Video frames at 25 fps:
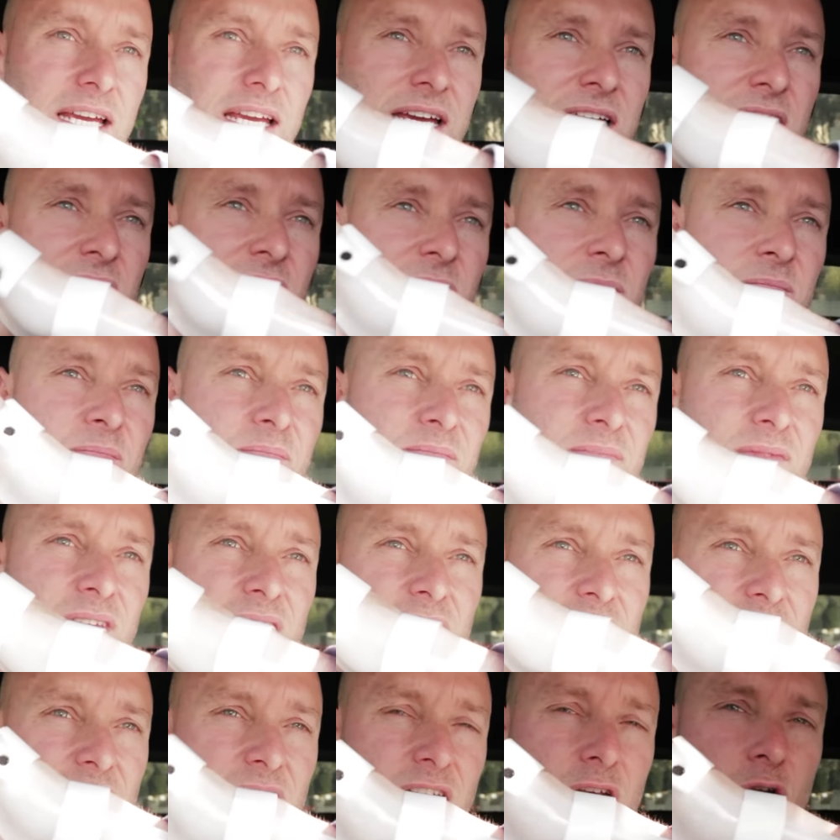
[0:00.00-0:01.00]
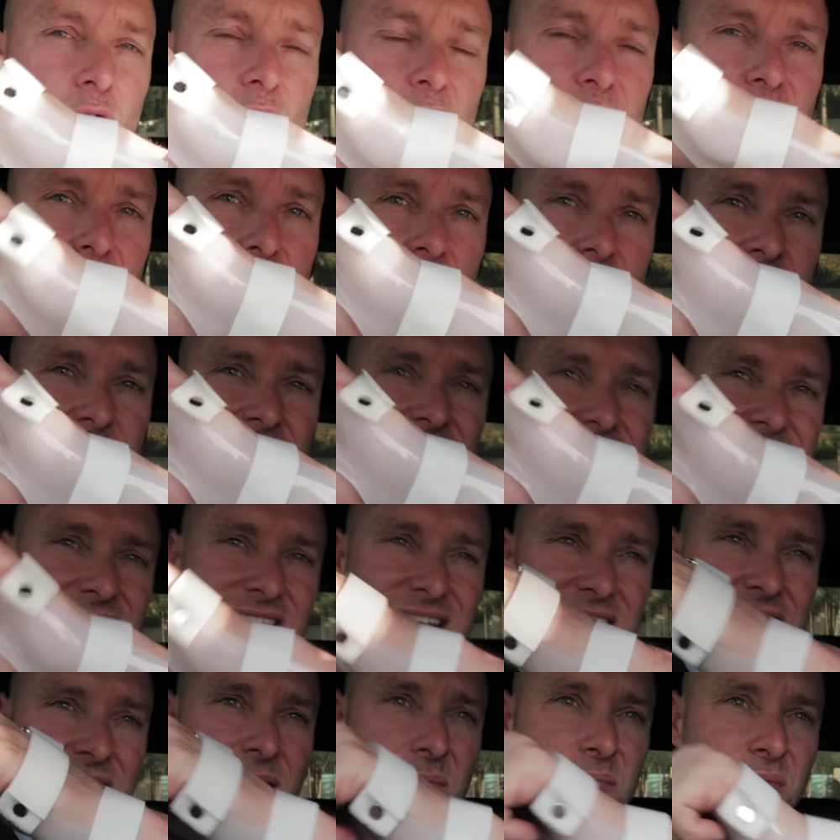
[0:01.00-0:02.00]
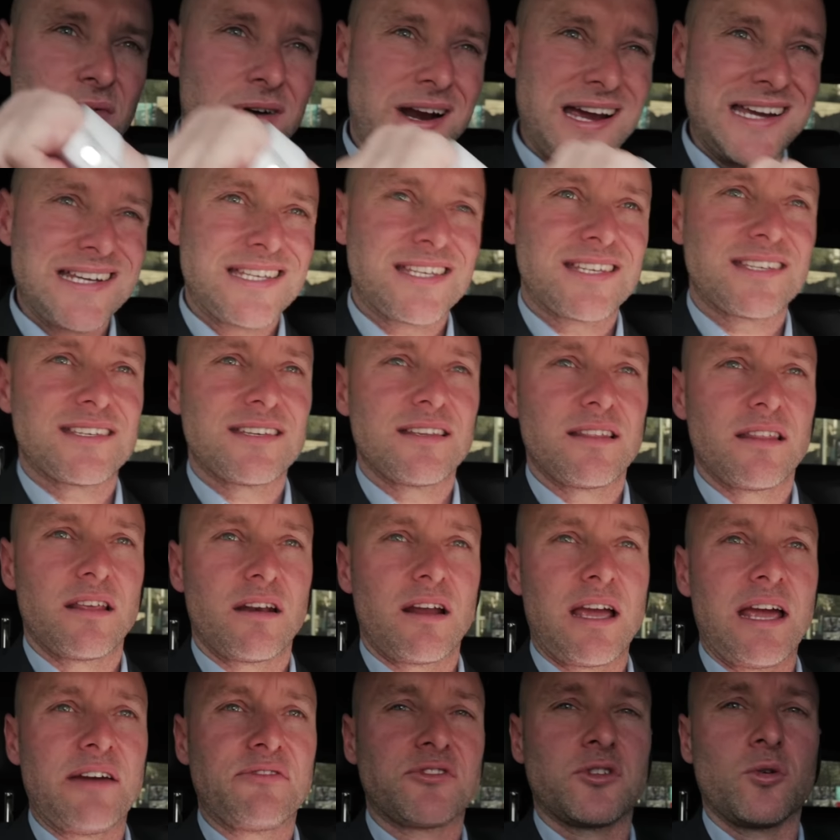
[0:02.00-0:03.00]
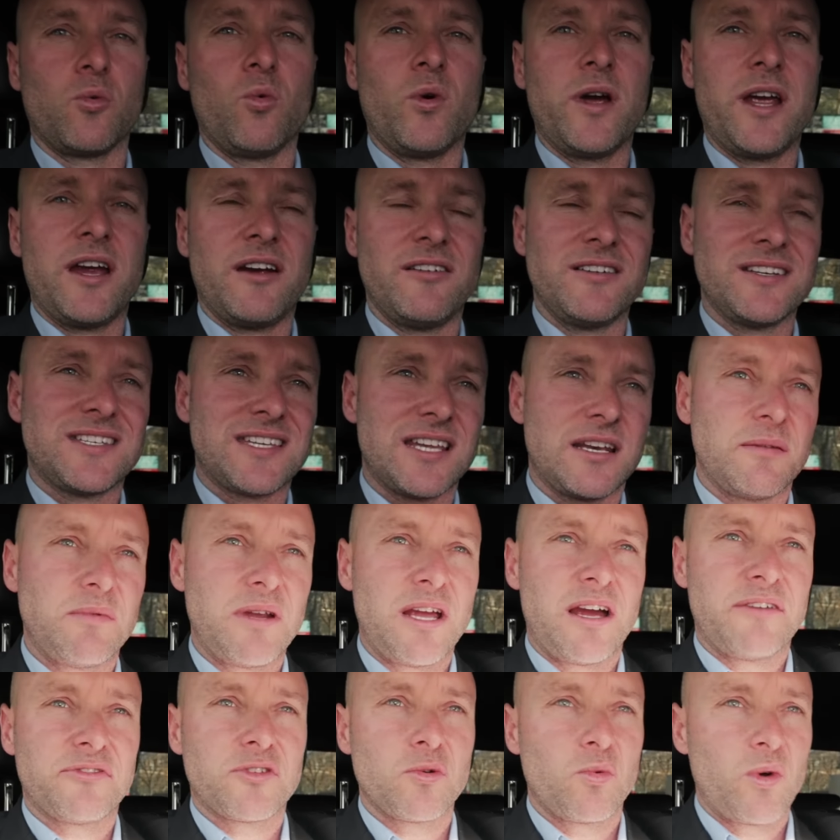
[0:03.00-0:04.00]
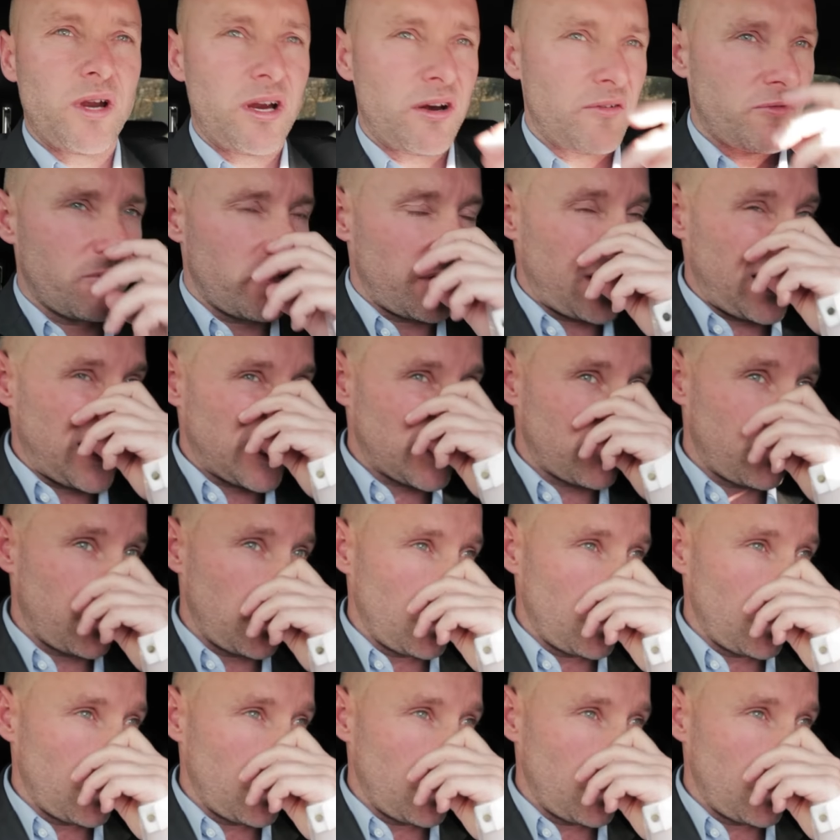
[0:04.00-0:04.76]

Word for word: uh, an orthotics uh, brace that I have to wear. He said to me I have to wear it for the next